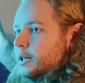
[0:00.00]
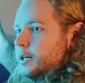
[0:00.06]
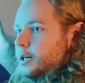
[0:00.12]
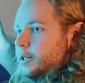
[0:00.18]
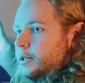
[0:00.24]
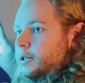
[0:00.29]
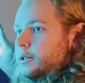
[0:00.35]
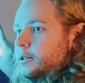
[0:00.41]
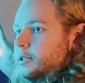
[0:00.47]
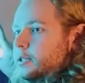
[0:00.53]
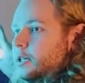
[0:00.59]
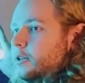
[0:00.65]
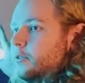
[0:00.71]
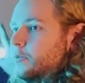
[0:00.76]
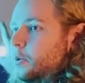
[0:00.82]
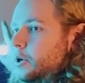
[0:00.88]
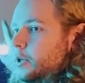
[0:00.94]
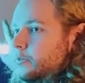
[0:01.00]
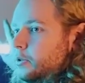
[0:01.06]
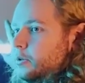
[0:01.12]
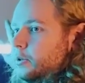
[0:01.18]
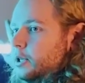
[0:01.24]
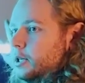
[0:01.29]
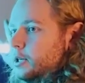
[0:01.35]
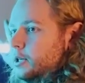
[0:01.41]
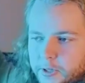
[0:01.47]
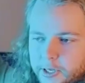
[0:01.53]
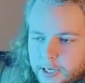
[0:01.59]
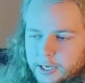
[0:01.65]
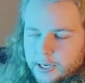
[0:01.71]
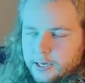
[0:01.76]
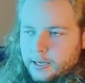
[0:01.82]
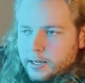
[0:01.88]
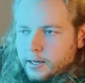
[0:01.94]
And then the second way of doing it,
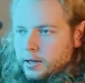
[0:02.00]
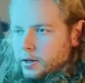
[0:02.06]
again,